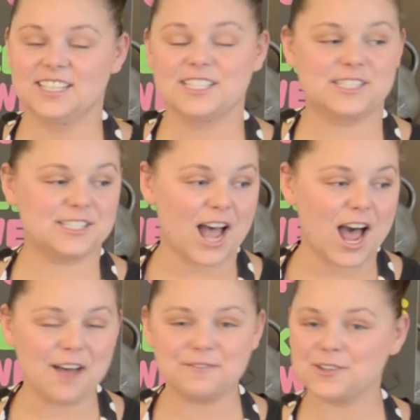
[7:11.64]

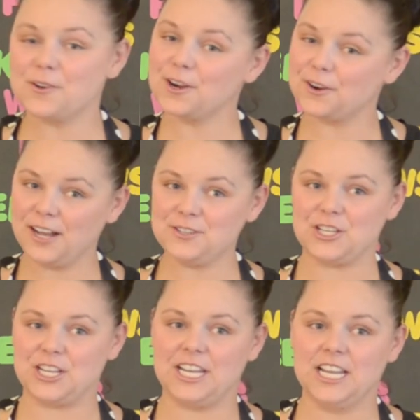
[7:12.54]
Soft or
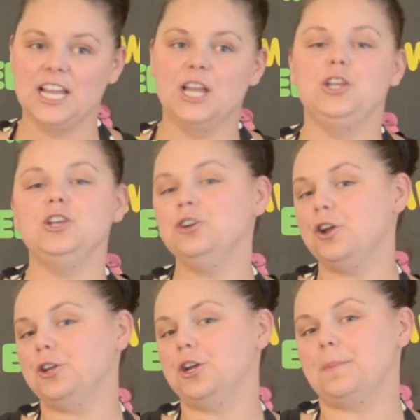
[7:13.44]
crunchy? You
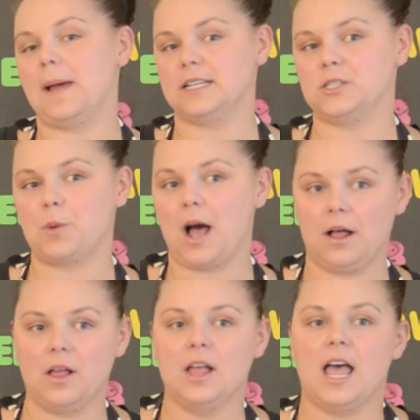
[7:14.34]
know your pets
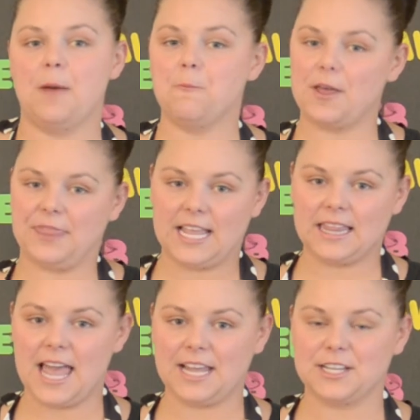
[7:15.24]
well and what they
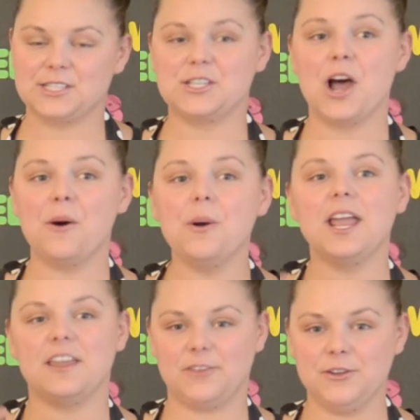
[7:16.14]
like. So
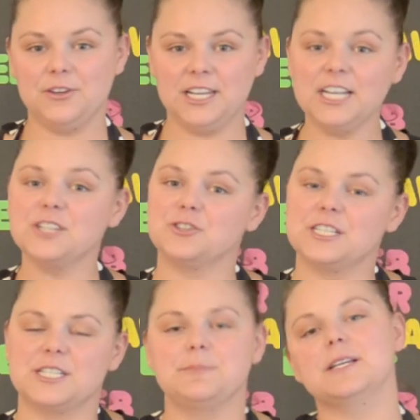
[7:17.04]
if you need a
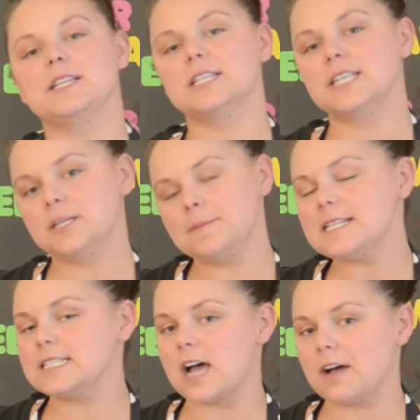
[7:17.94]
treat to be a little
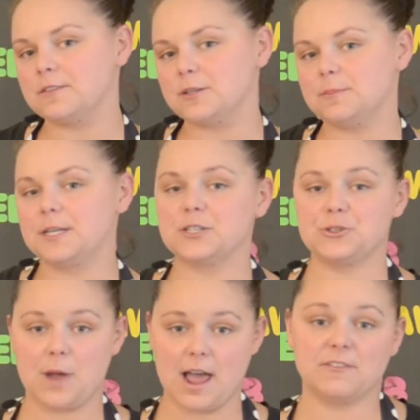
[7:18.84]
bit softer because
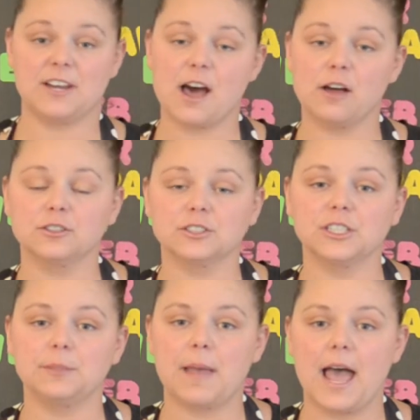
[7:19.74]
you have an
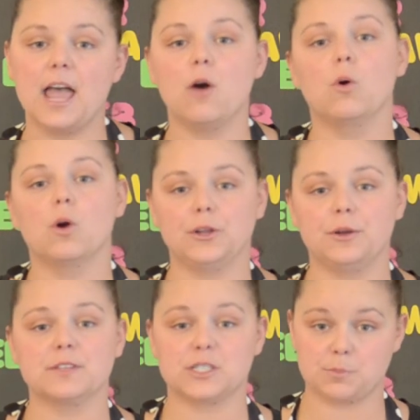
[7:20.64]
elderly pet or you
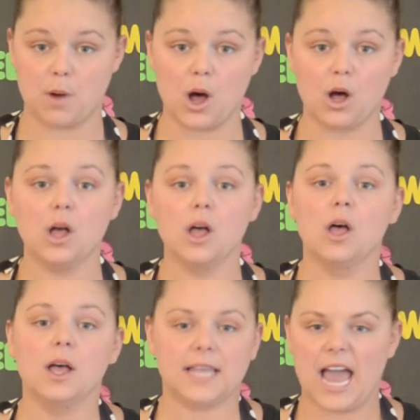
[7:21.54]
have a small
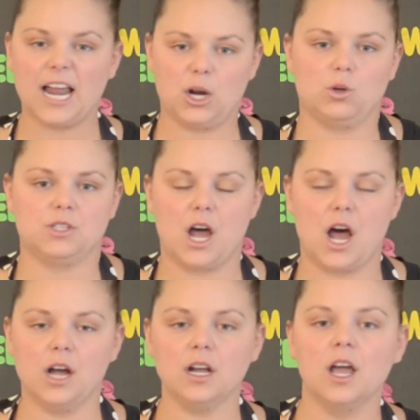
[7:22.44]
cat or
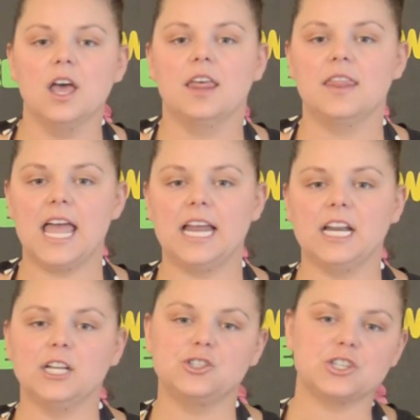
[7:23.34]
dog,
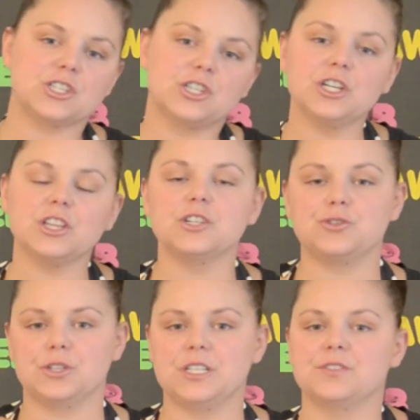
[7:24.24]
then just cook the
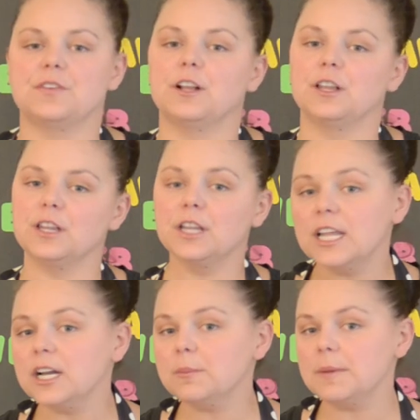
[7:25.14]
treats for a
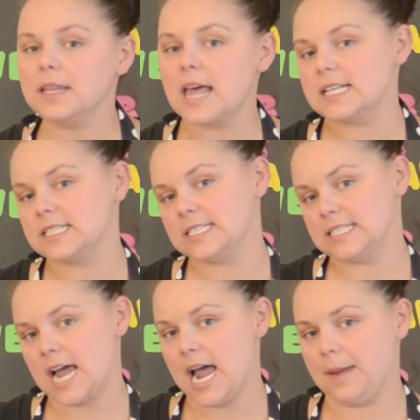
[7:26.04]
little bit less in
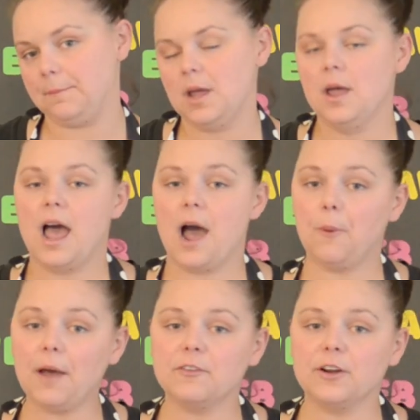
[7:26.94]
time.
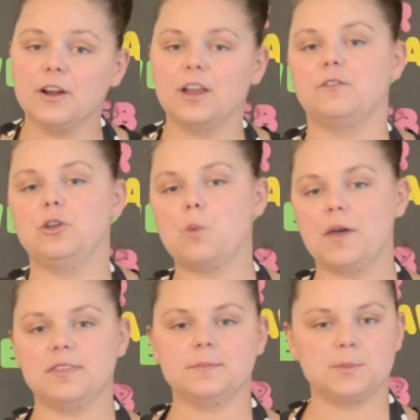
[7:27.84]
However, if you
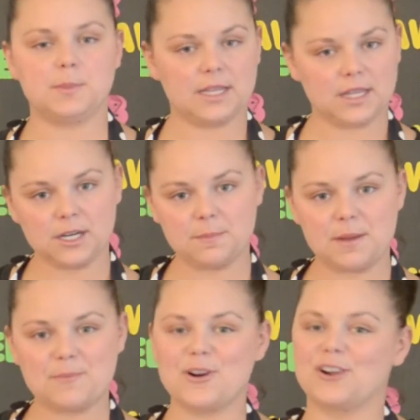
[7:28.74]
want them to be a little
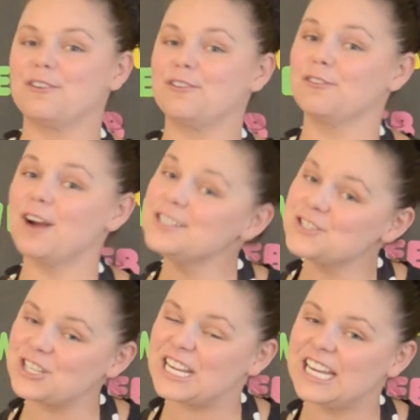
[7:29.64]
bit more
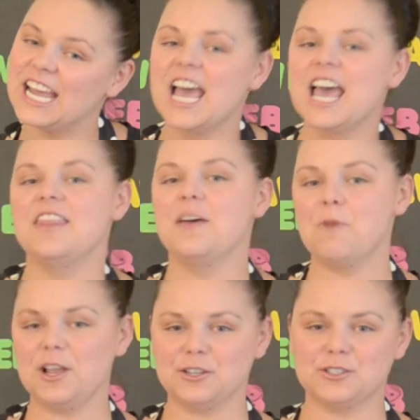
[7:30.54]
crunchy, then
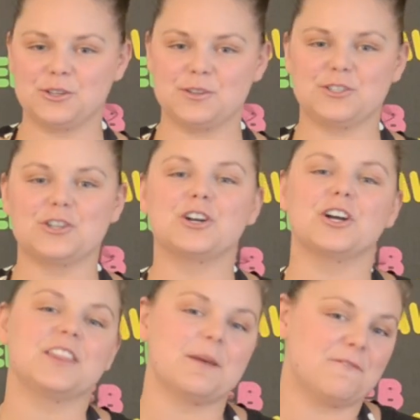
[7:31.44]
what you'll do is you'll
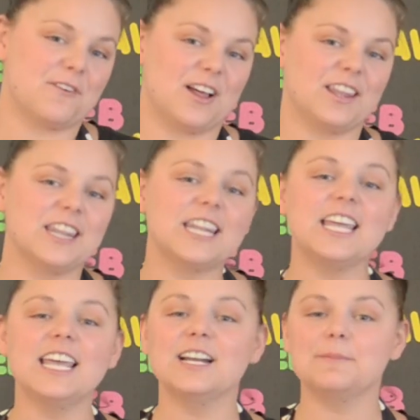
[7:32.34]
cook them for a
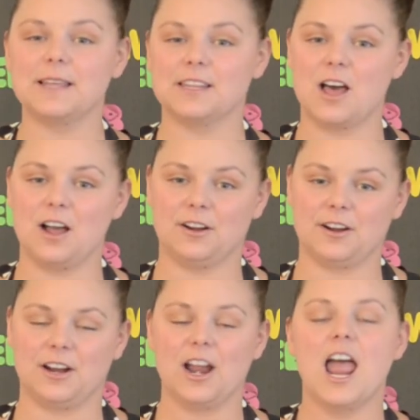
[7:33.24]
little bit
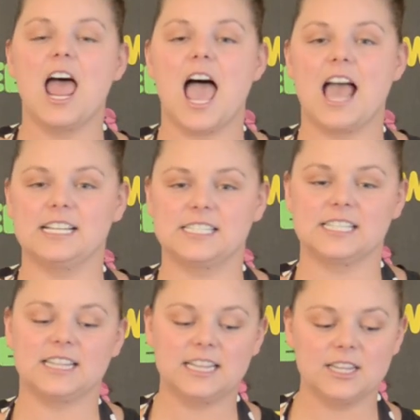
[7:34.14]
longer
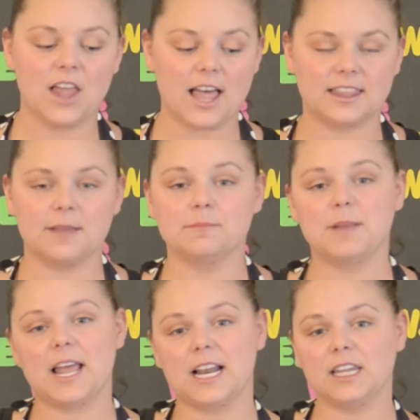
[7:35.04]
and let them
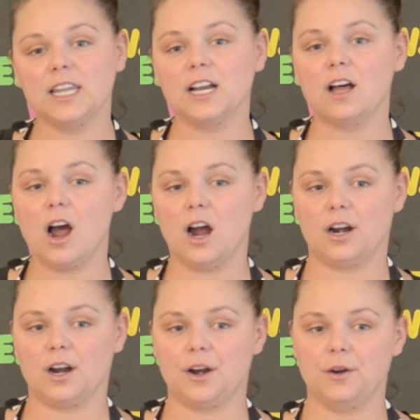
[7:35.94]
get a little
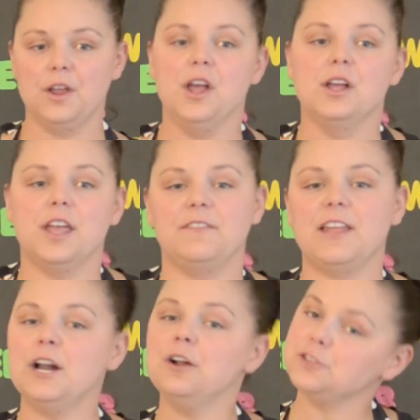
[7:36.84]
harder. If
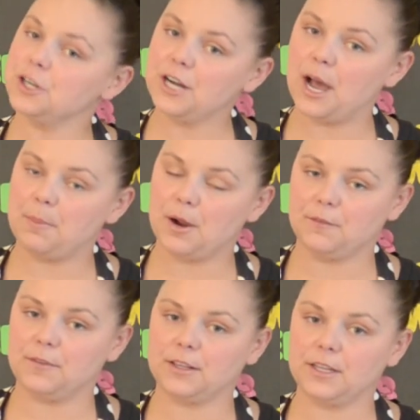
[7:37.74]
they don't turn out
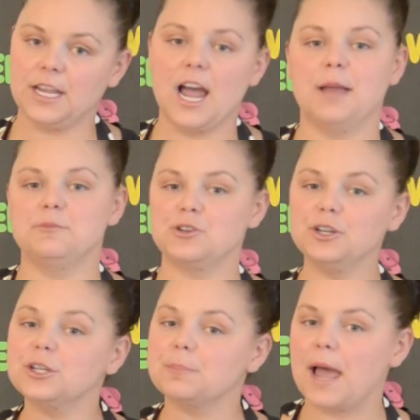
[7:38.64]
perfectly, I'm sure
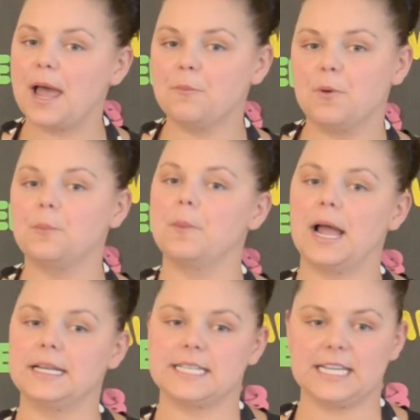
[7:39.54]
your pet won't
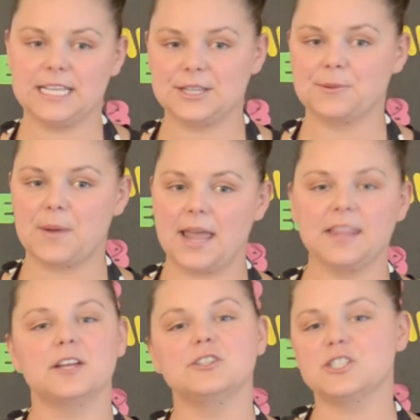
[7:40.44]
mind either way.
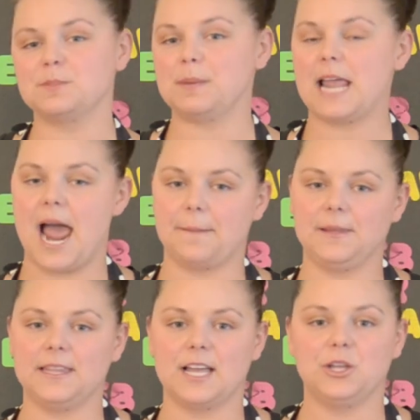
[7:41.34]
They'll just be
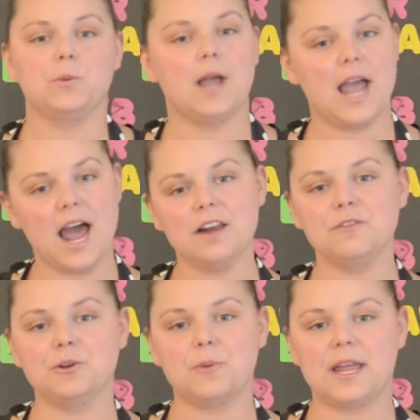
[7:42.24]
happy that you went out of
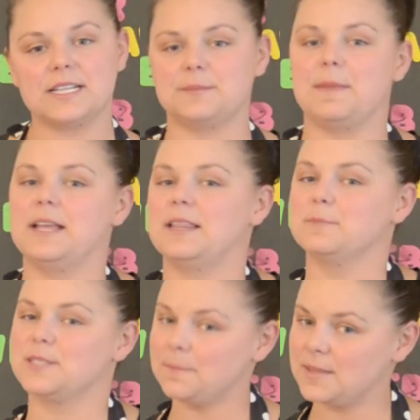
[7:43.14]
your way to make them
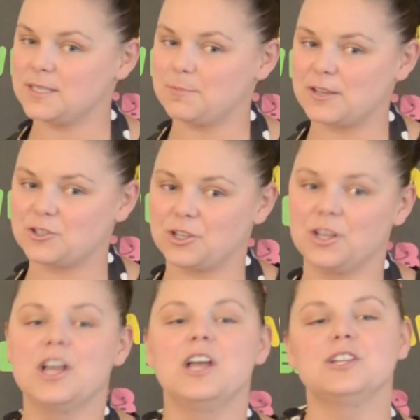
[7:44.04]
something
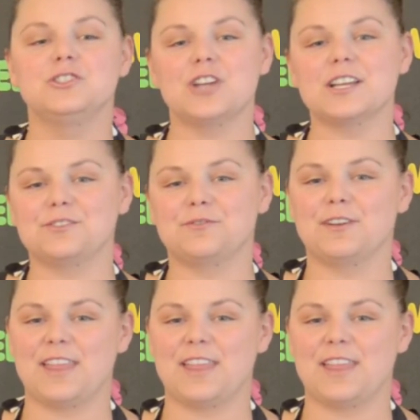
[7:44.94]
special just for